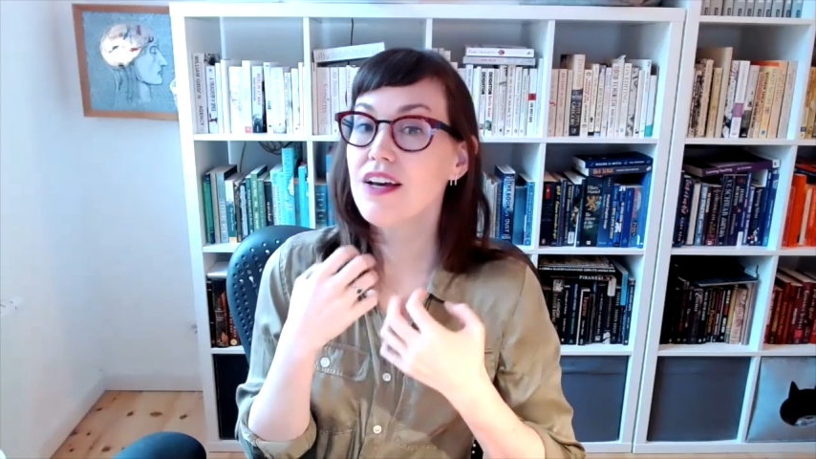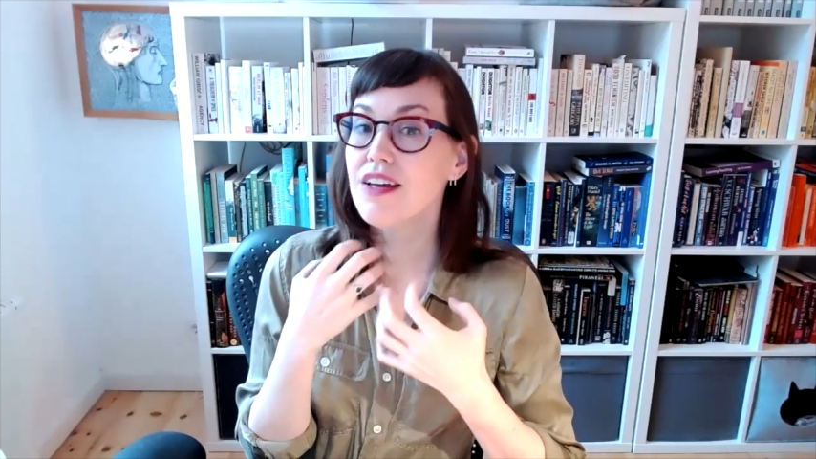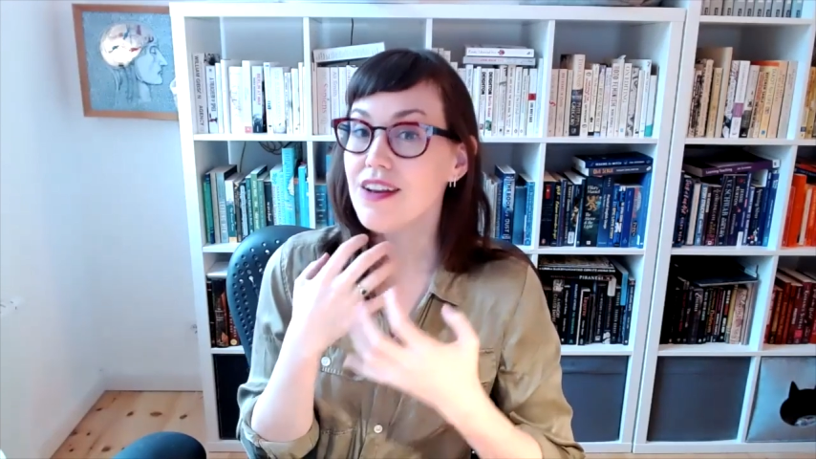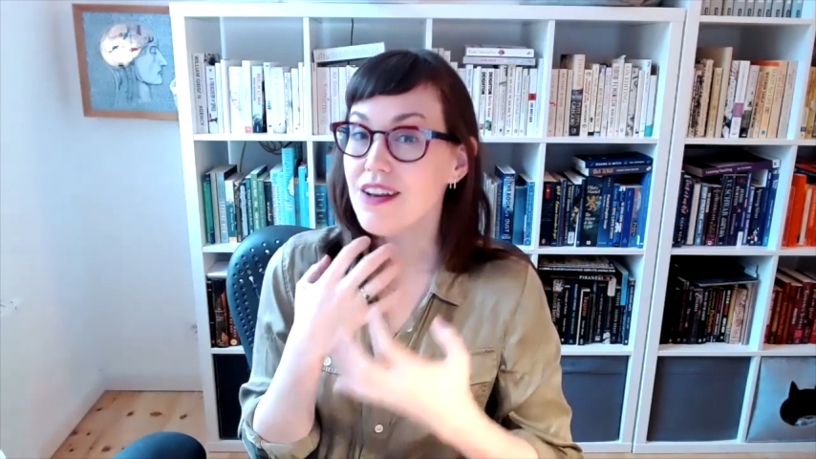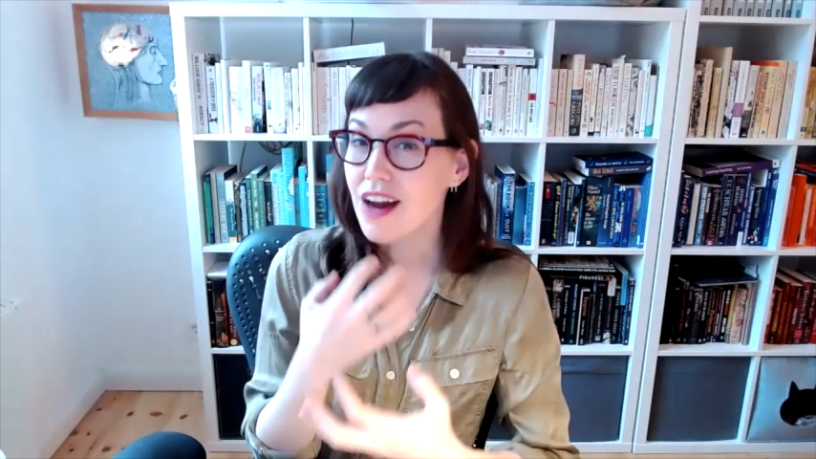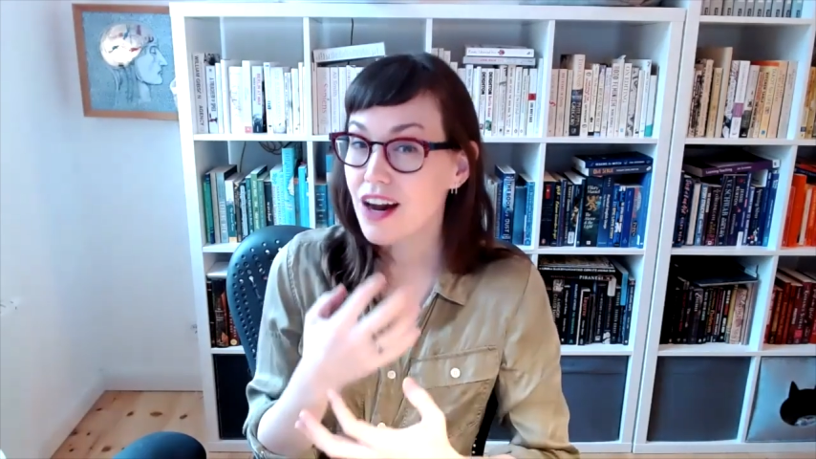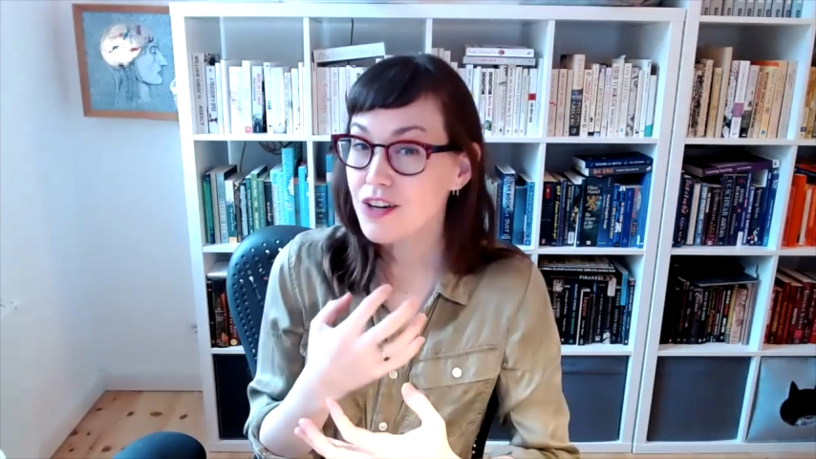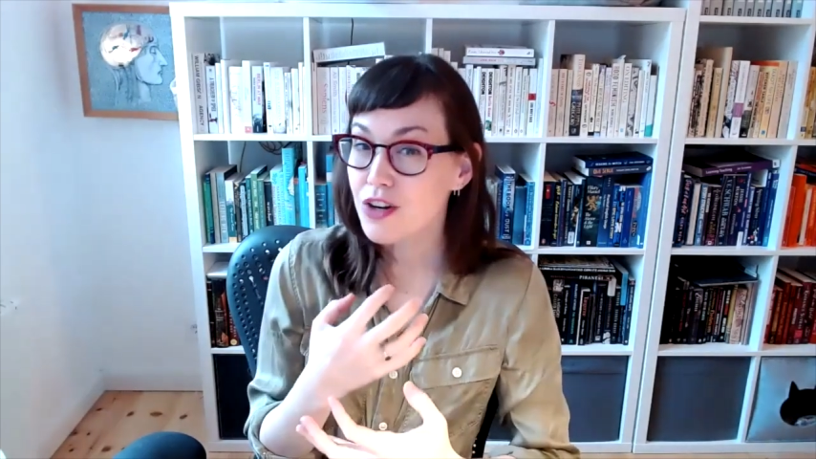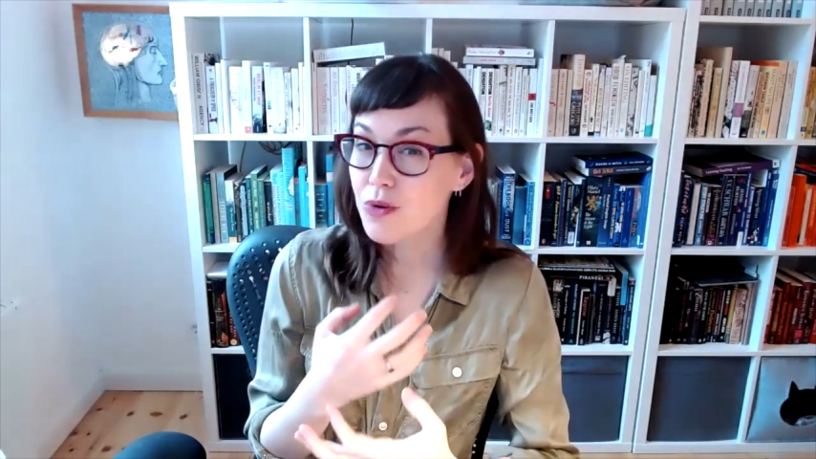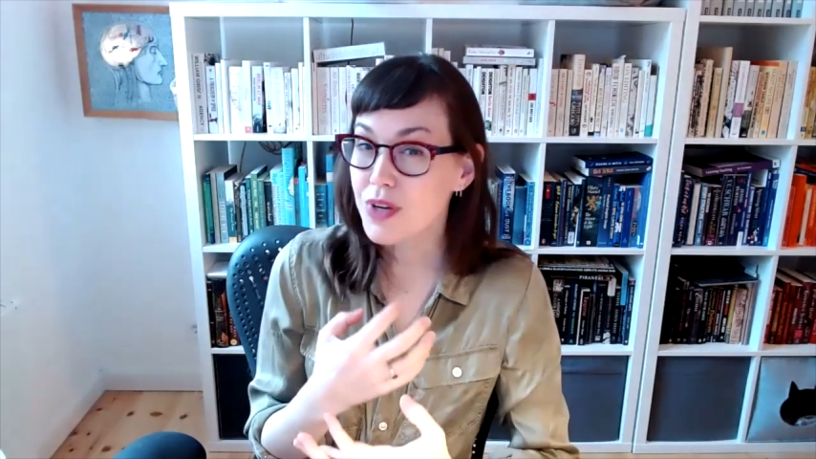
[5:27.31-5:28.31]
not
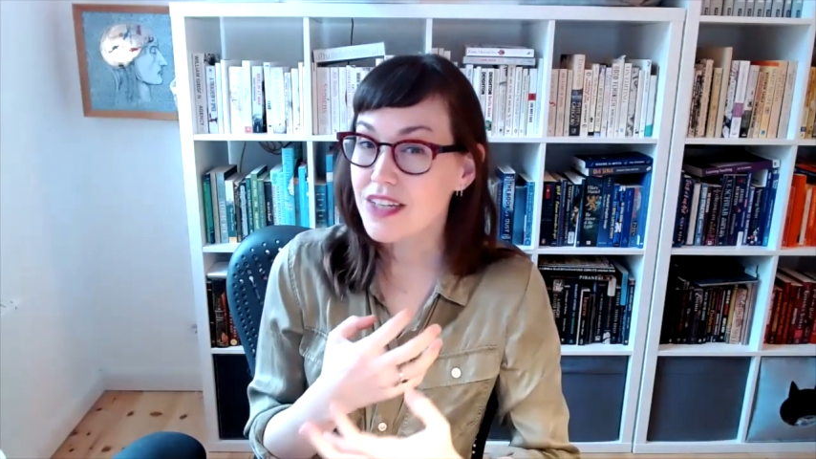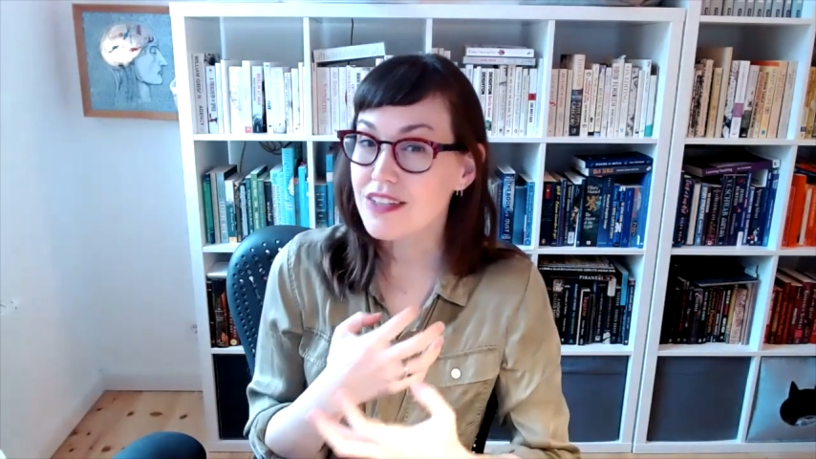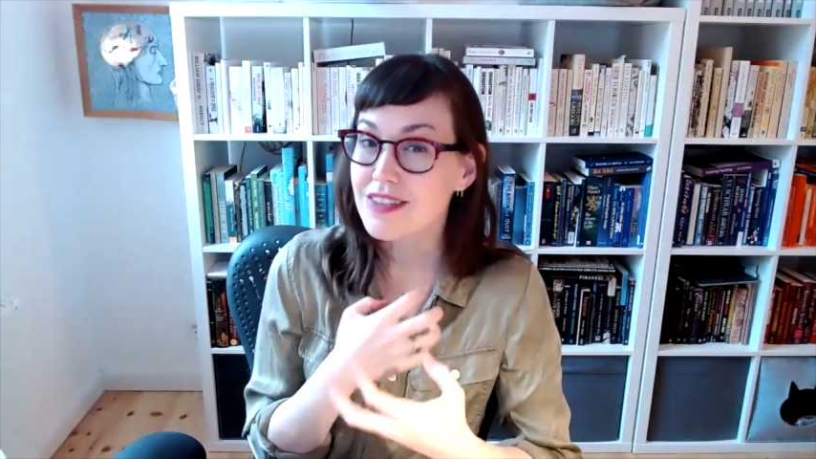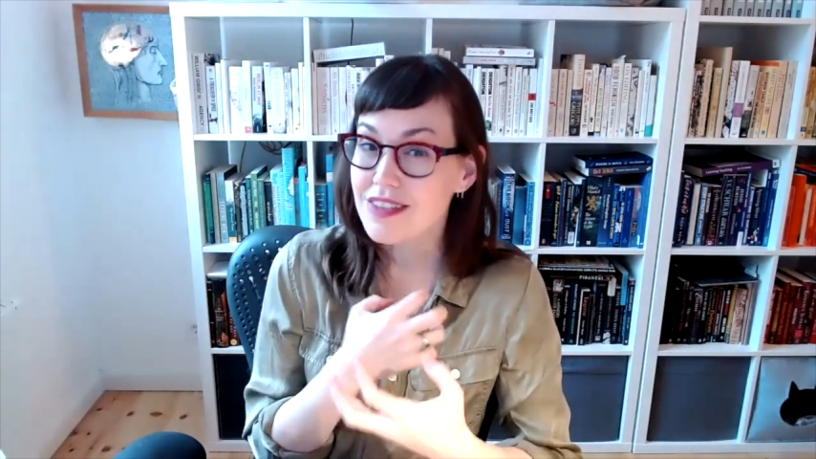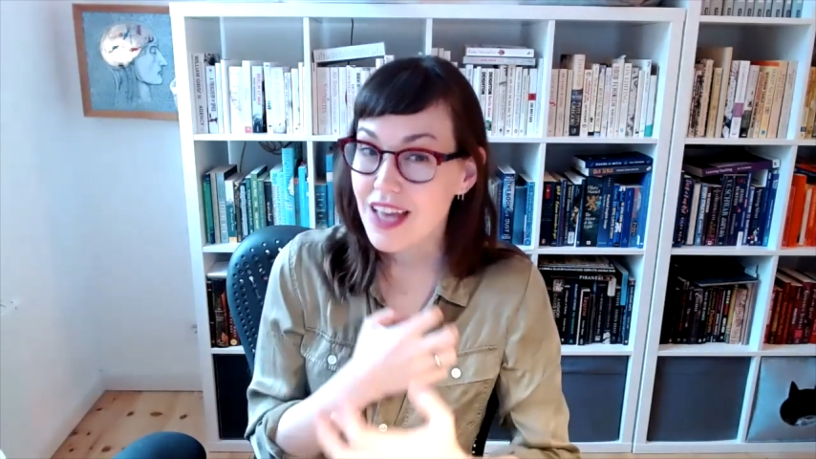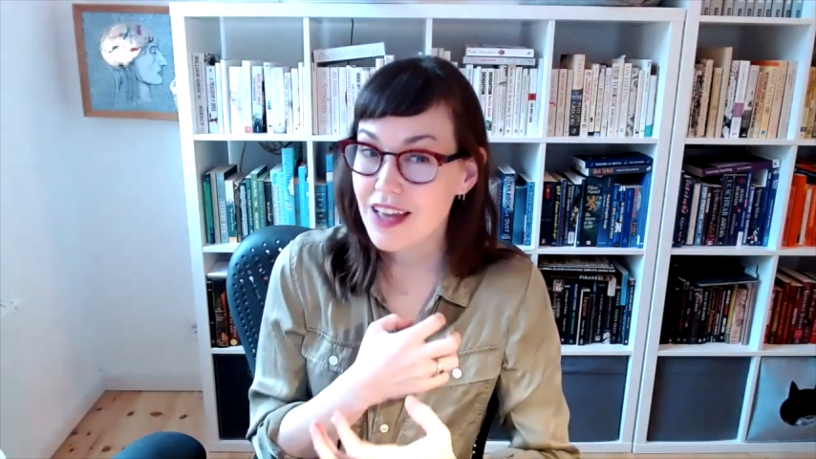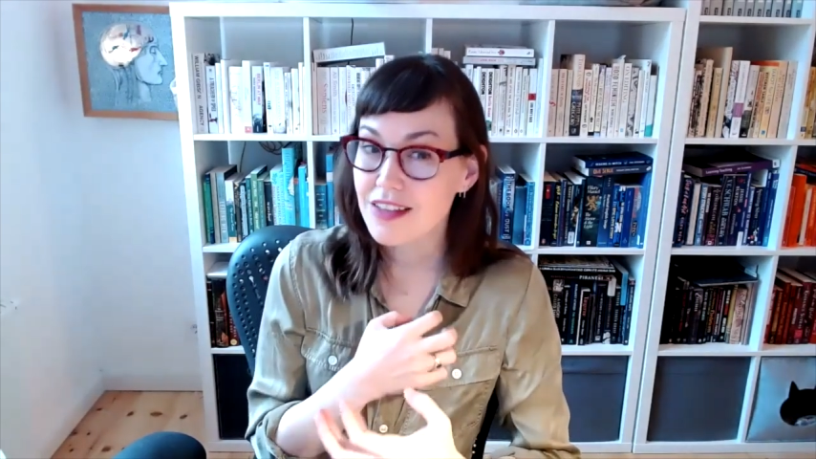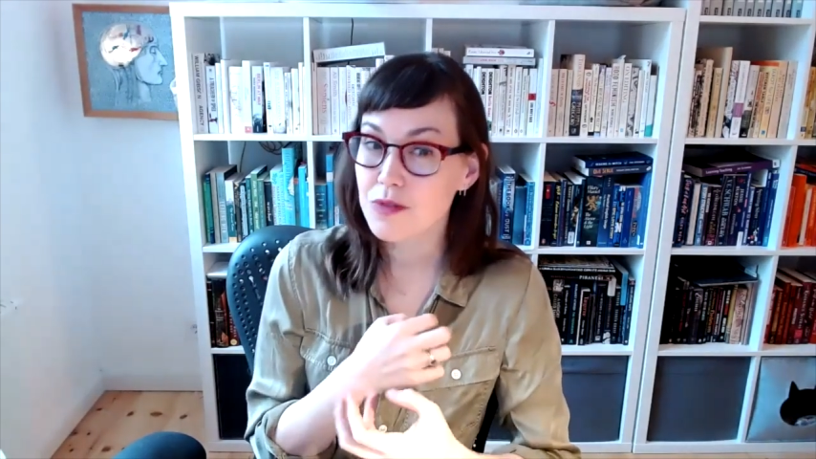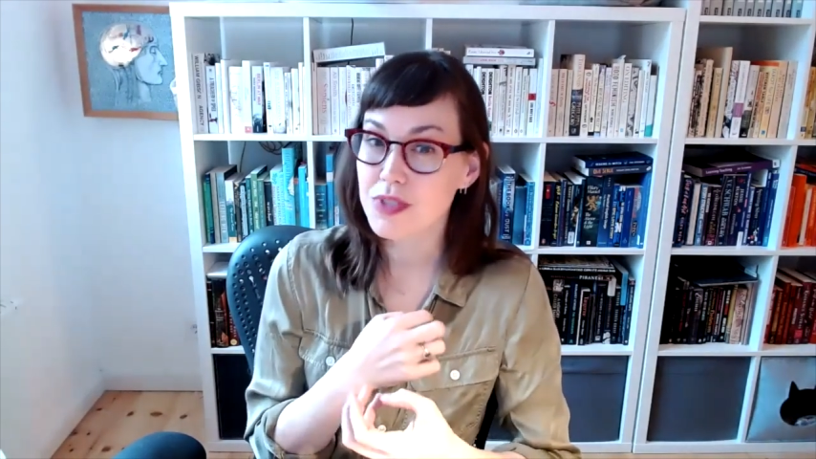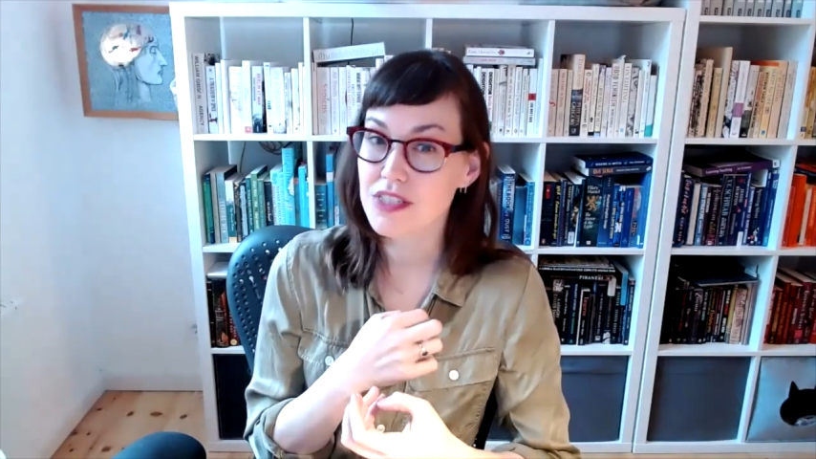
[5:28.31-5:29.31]
knowing
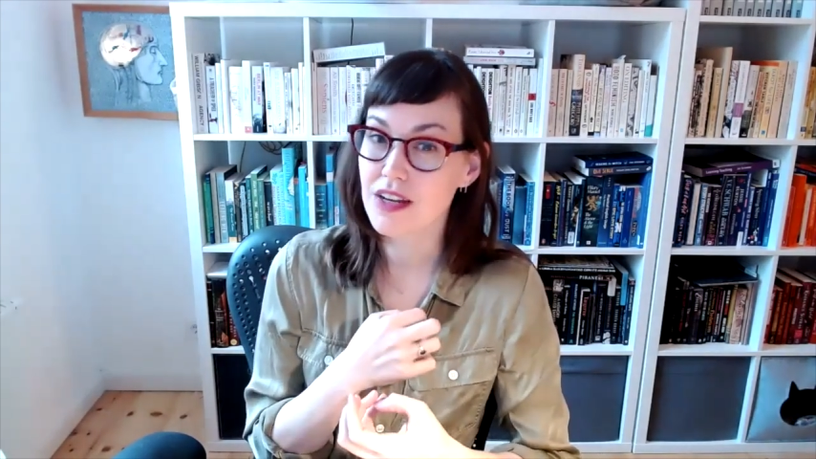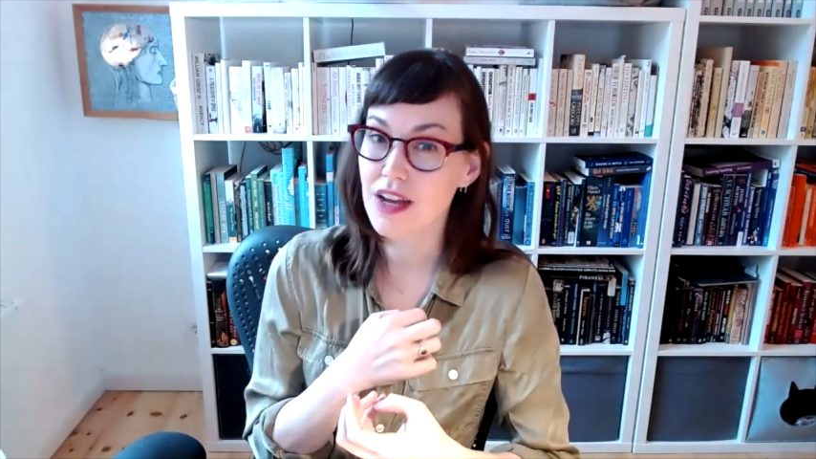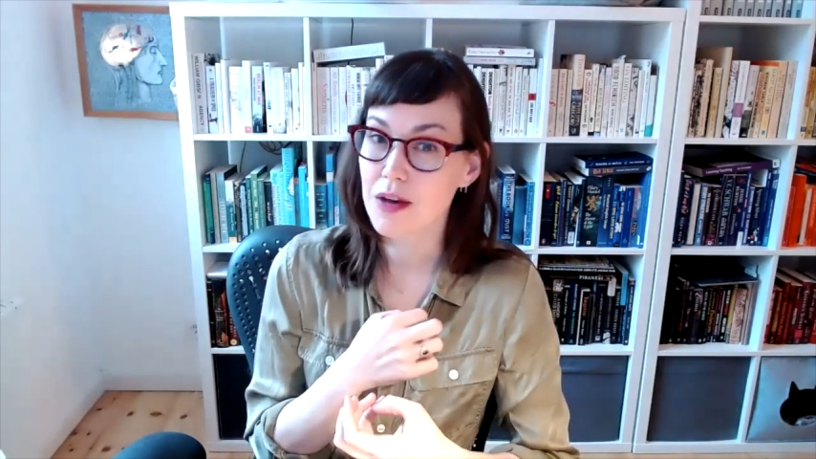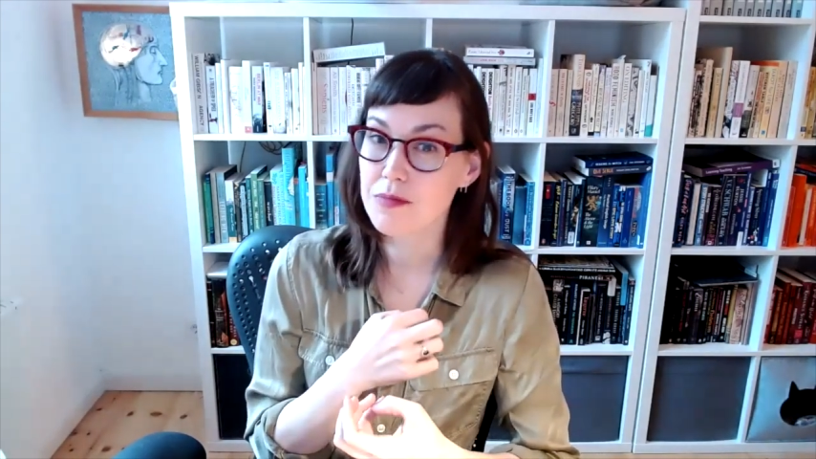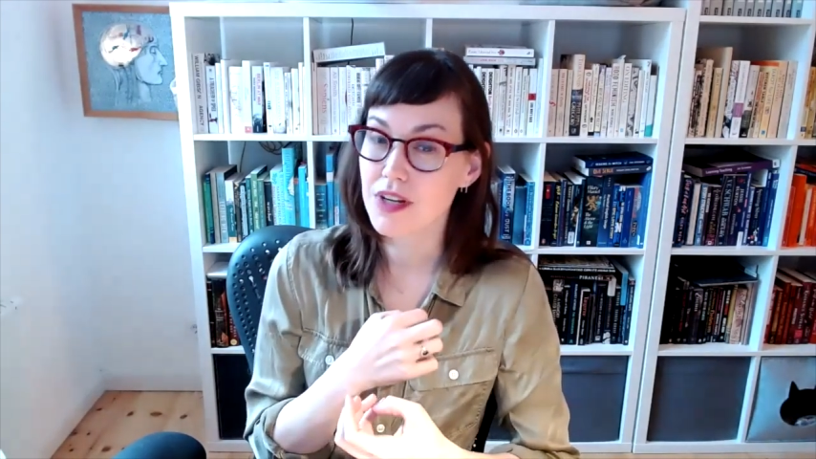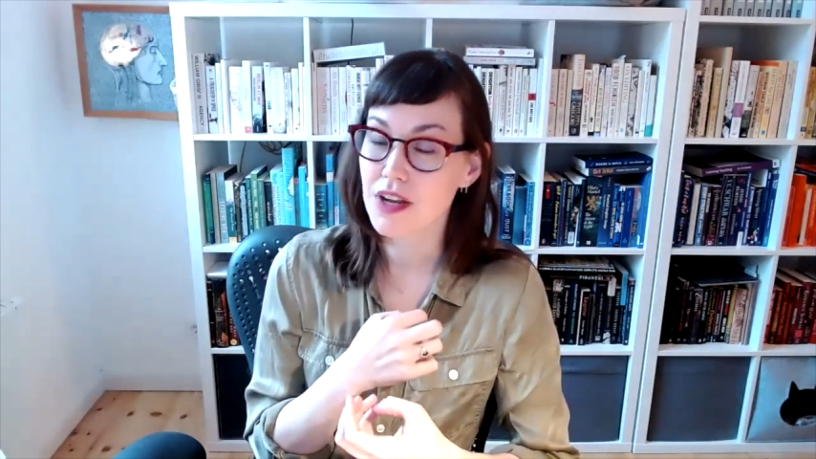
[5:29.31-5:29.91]
exactly what's going to happen